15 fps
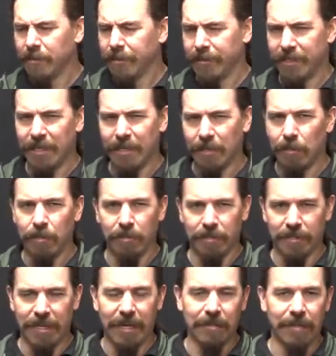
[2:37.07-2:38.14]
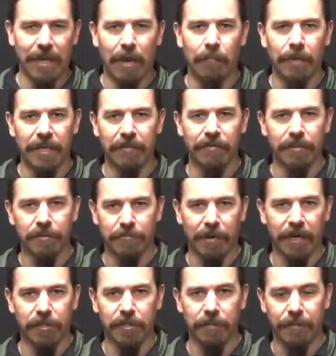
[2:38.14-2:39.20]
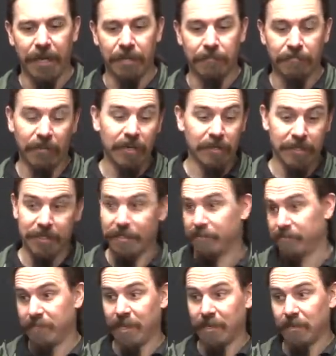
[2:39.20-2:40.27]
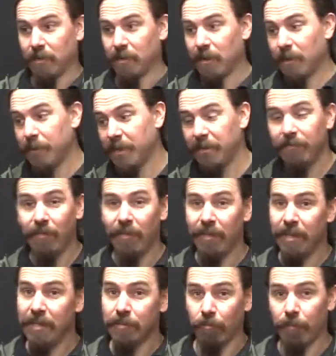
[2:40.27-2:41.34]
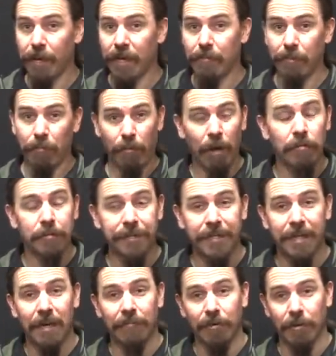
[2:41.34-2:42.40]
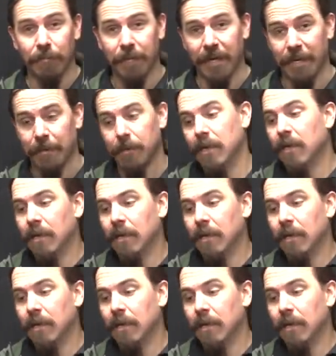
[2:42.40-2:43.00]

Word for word: It's not clear exactly how many of those were actually made. Frankly, it's not clear how many of these were made, but probably not very many.